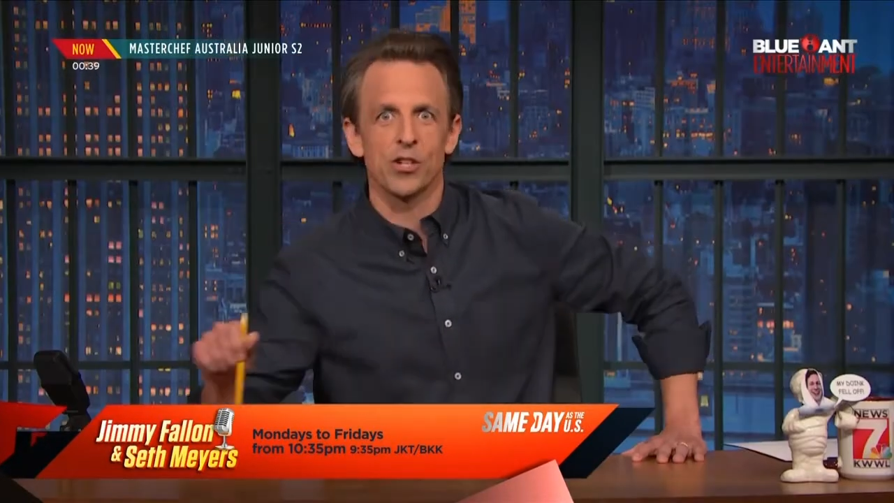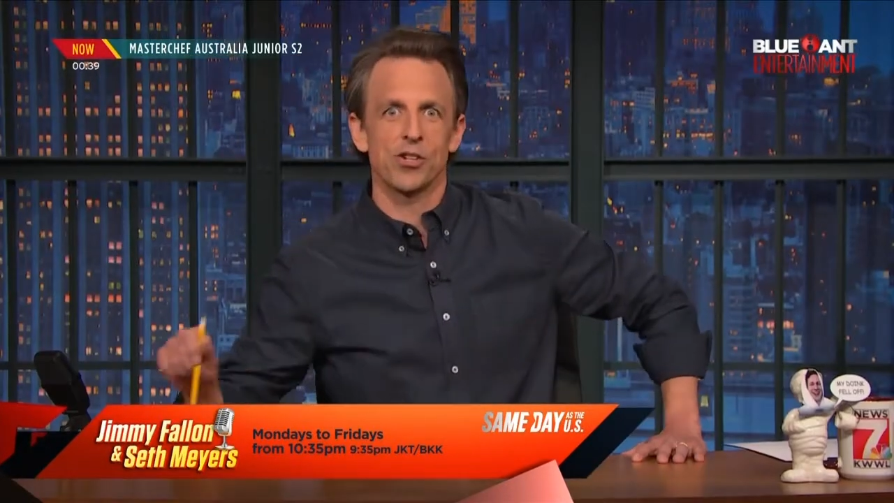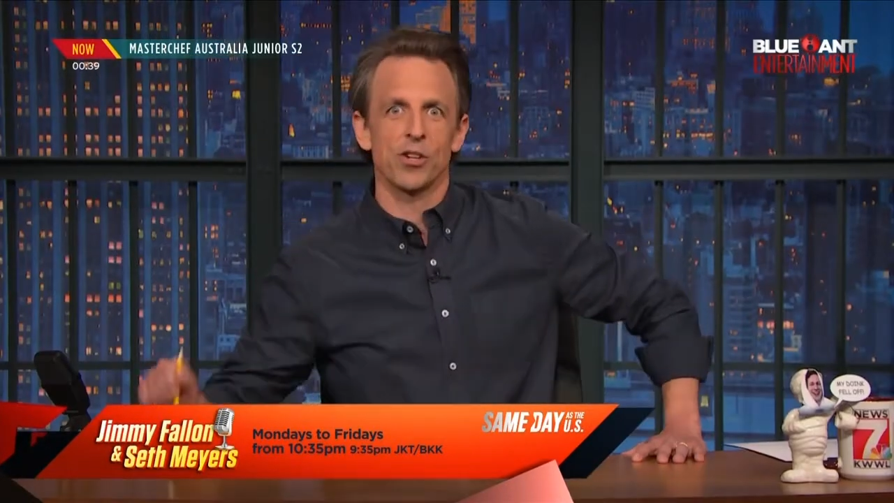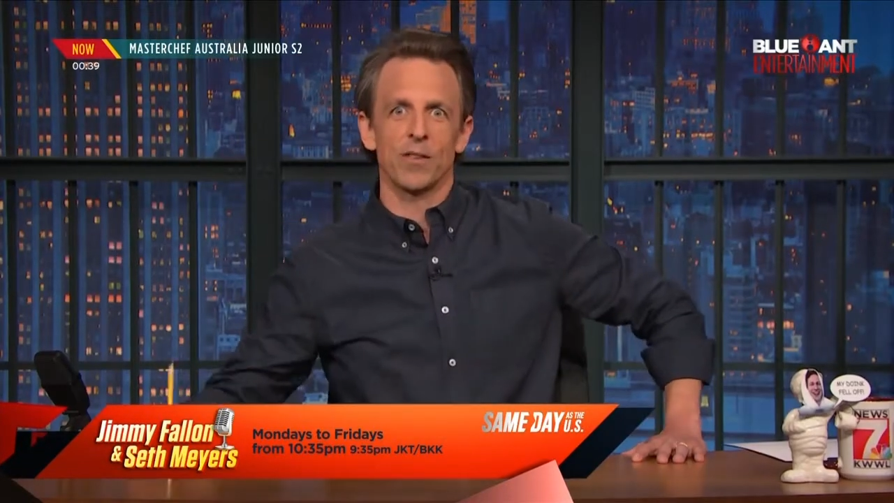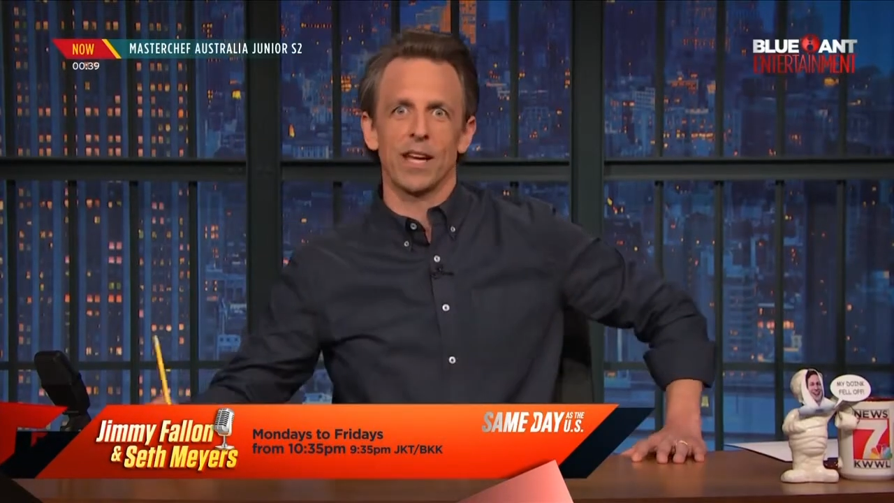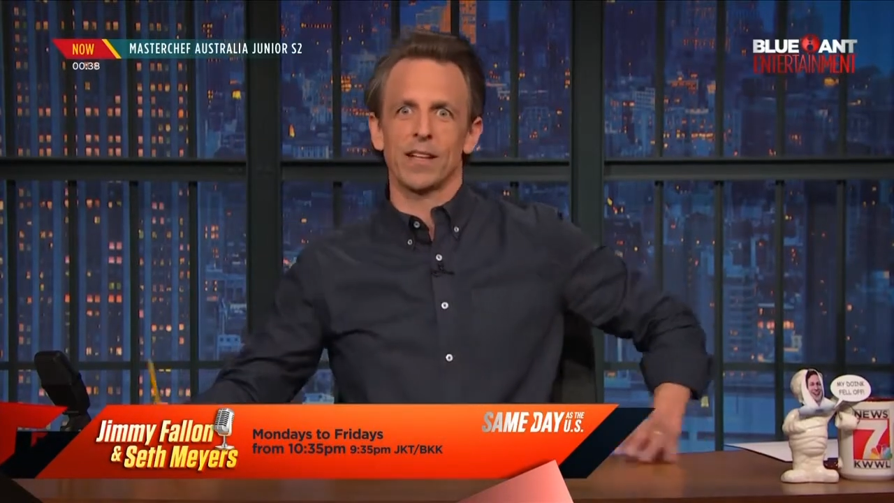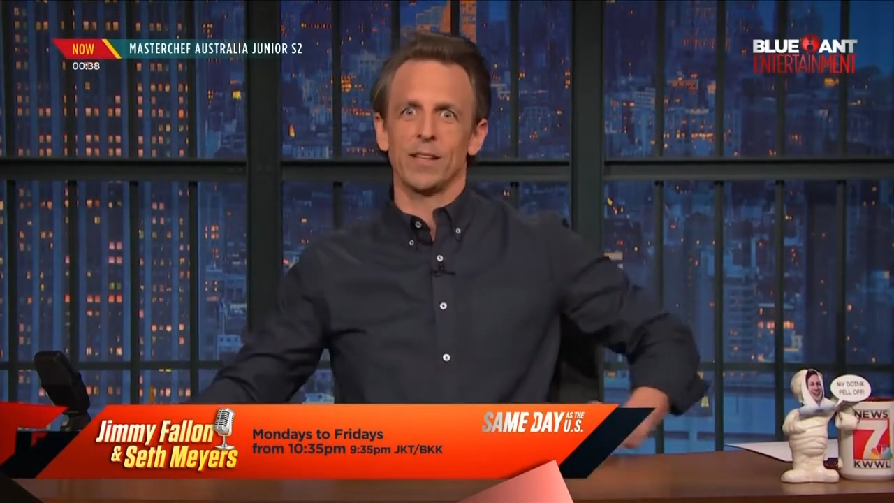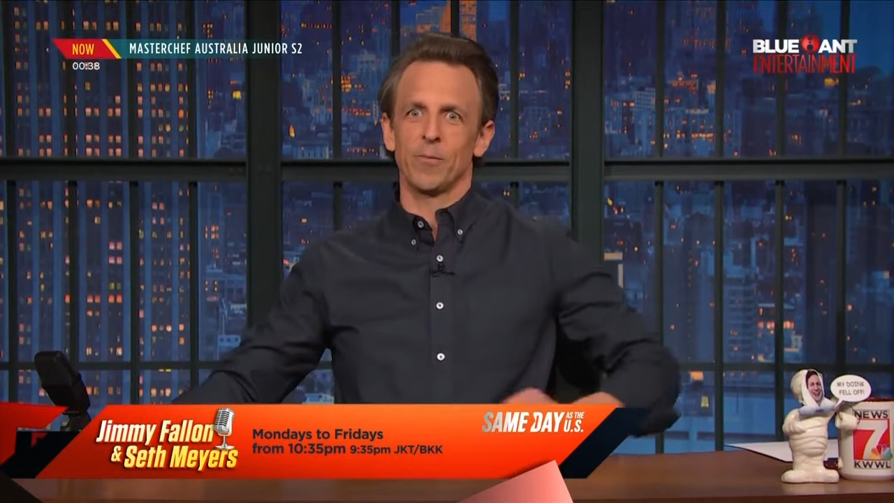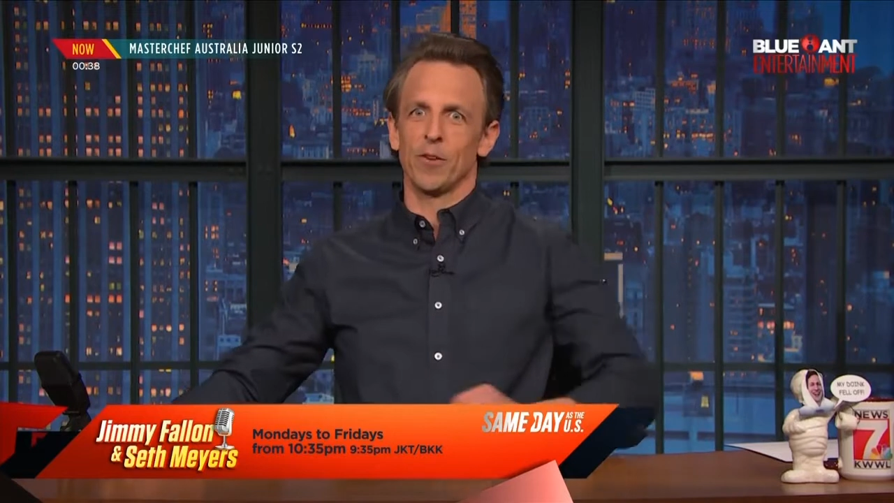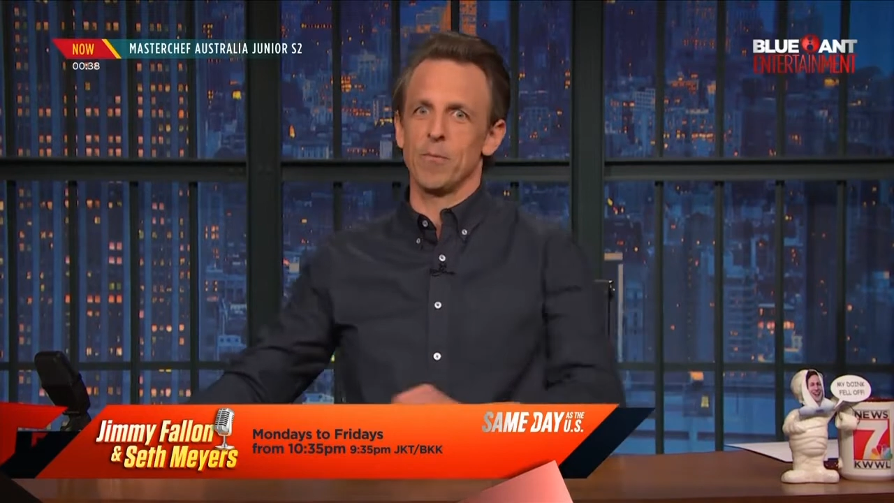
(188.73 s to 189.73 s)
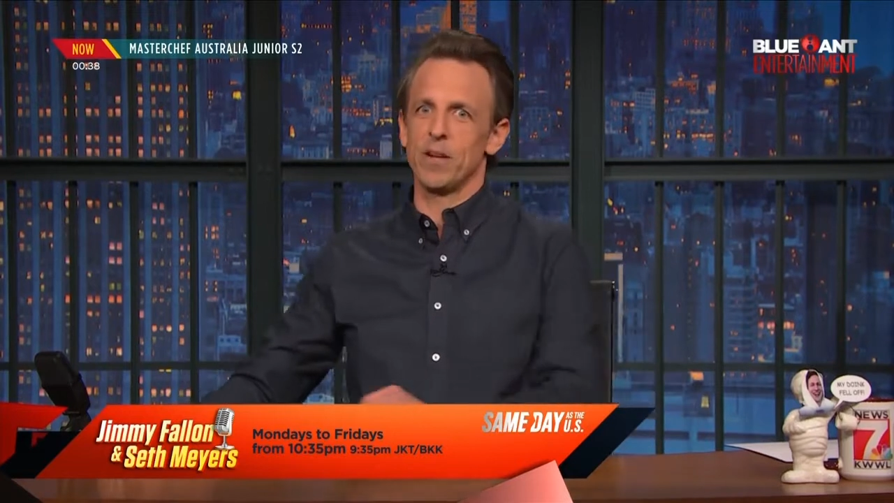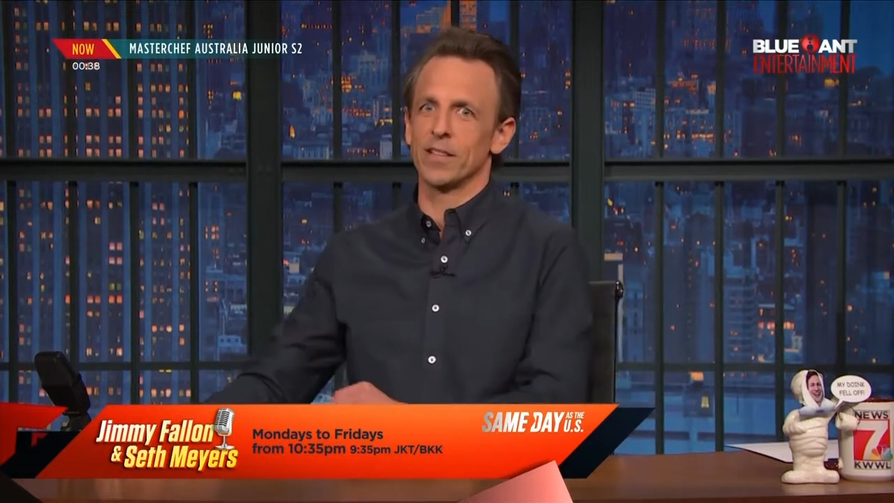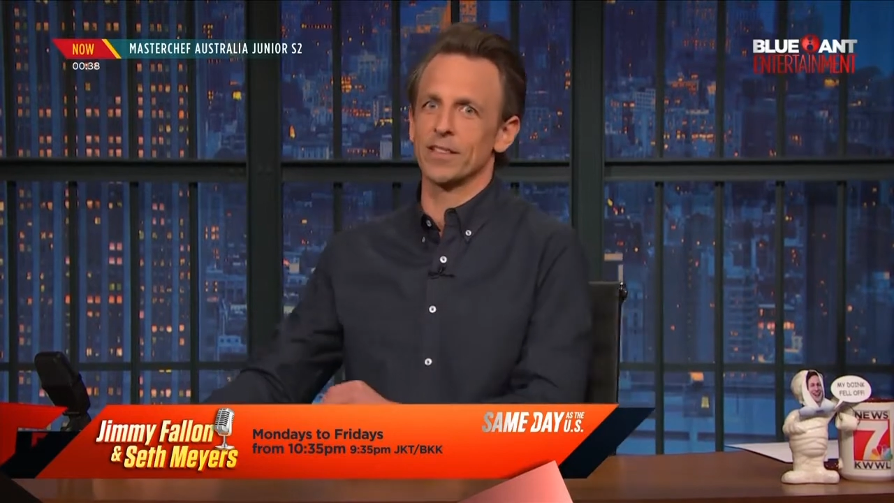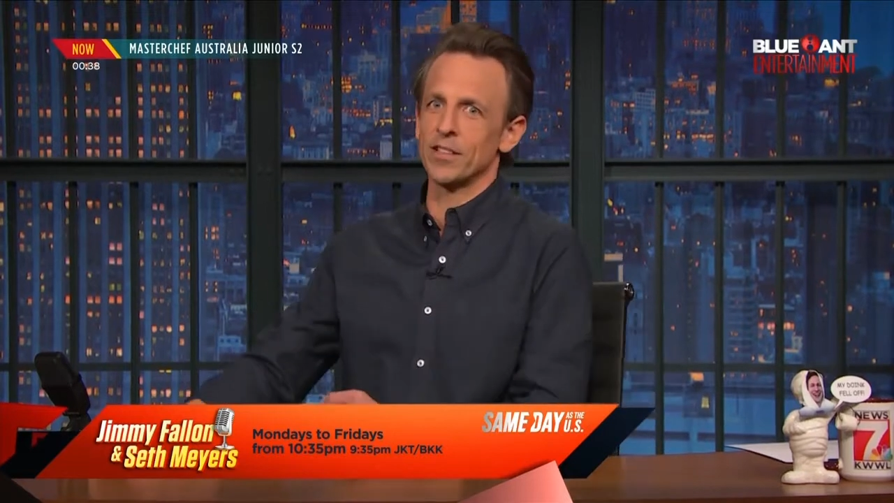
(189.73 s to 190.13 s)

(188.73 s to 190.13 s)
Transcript: shown that clip for a month.